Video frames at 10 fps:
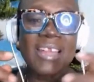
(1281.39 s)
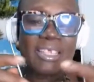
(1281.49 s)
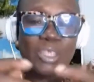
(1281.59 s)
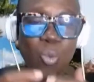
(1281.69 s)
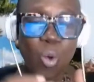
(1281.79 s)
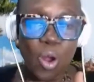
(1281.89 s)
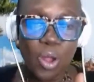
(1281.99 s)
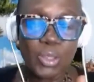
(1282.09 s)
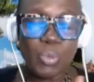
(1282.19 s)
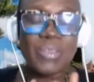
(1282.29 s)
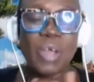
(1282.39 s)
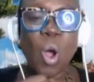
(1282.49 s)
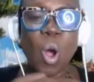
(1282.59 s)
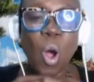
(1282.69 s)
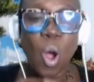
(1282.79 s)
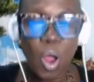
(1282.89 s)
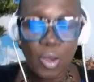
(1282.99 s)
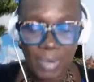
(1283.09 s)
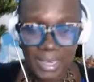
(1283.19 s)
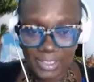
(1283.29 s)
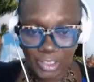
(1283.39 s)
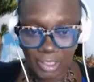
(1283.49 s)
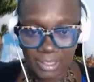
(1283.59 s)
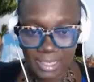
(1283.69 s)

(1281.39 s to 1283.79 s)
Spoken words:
networked with all religions